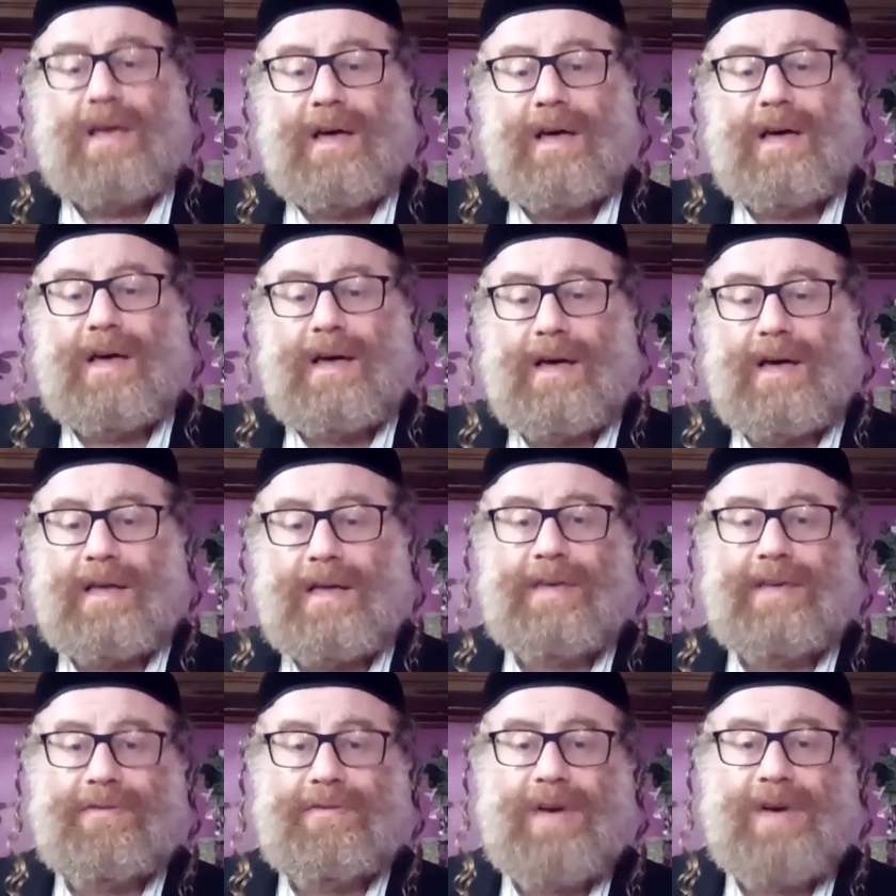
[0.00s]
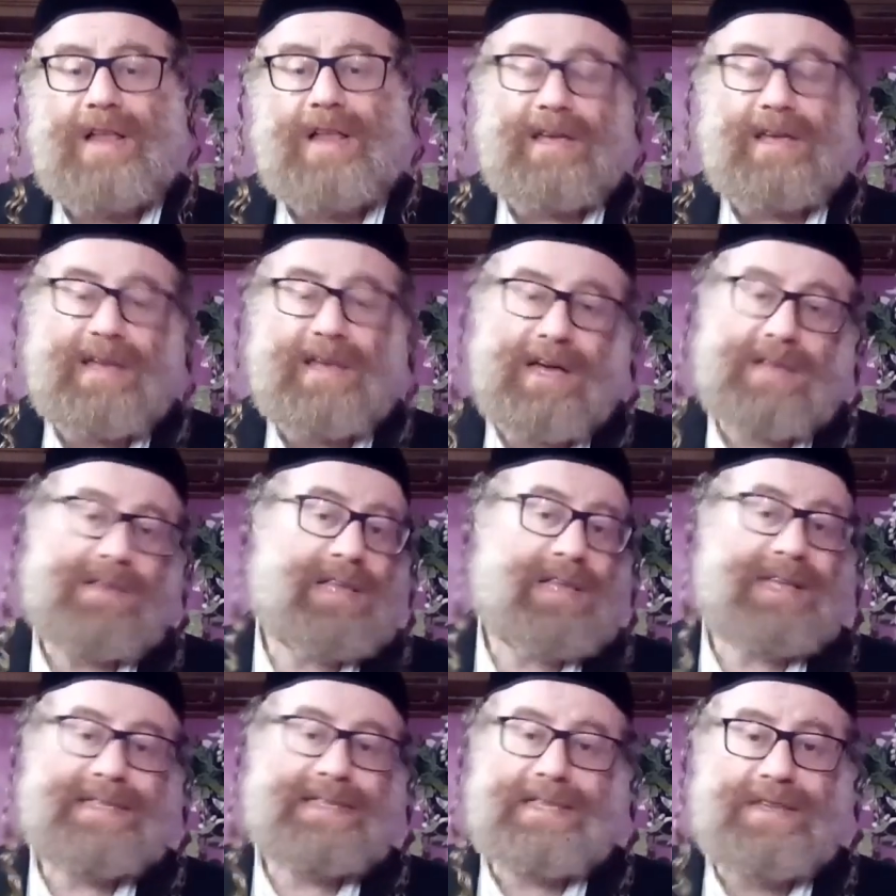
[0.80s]
Uh, he fell
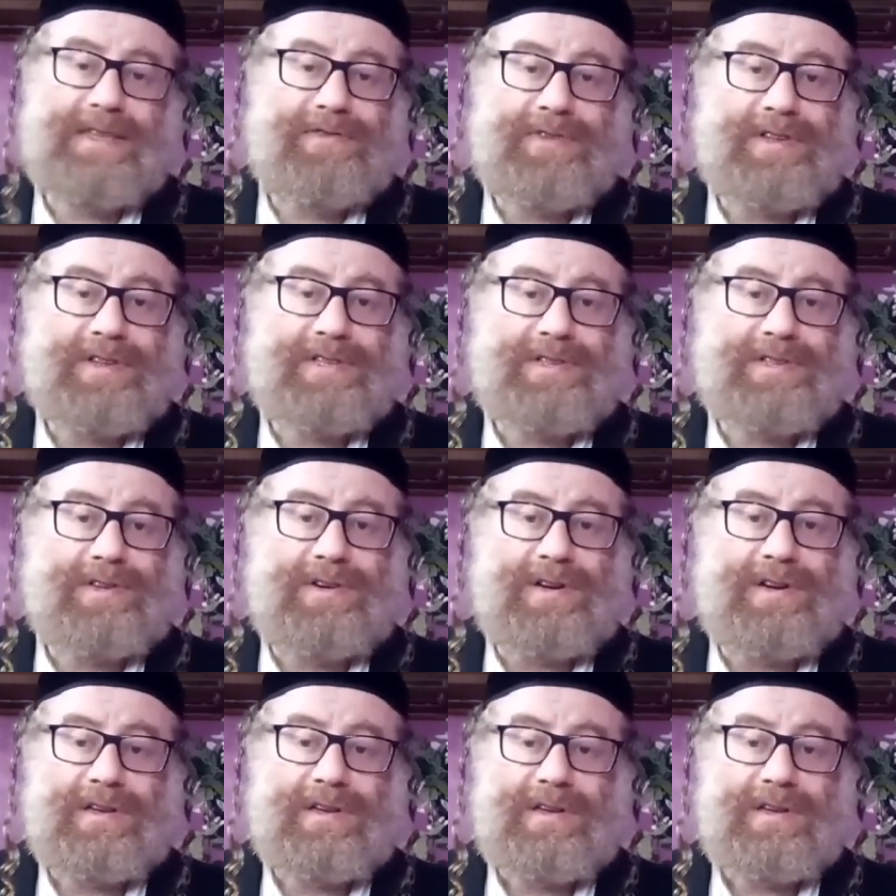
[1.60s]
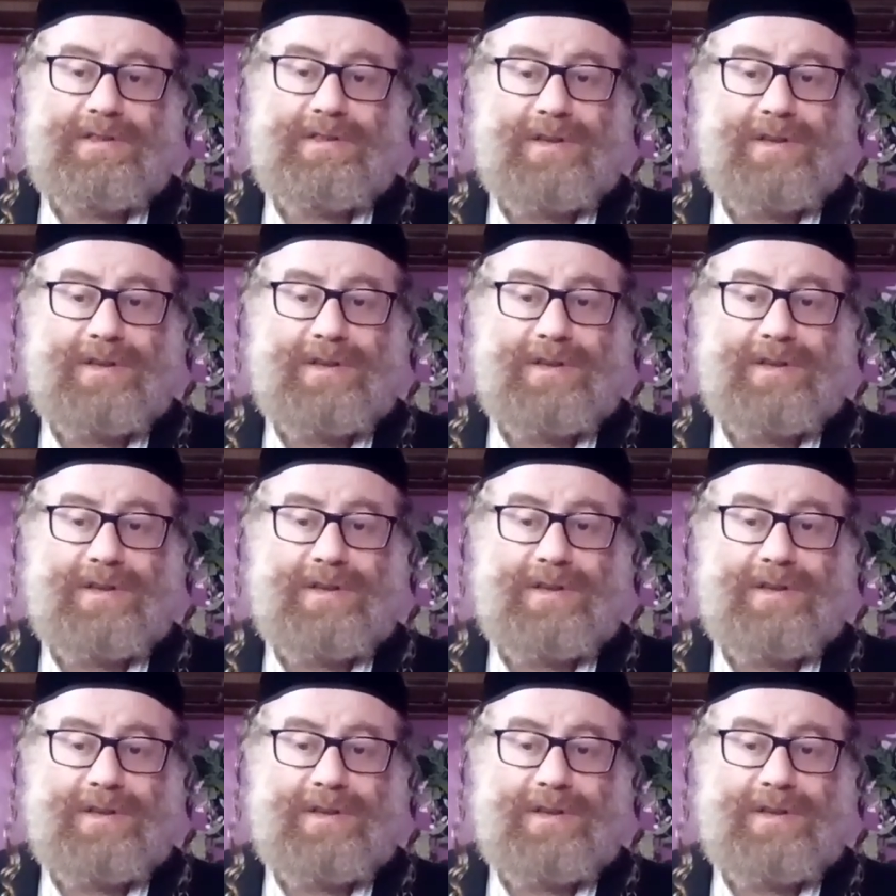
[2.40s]
again. That's a different story.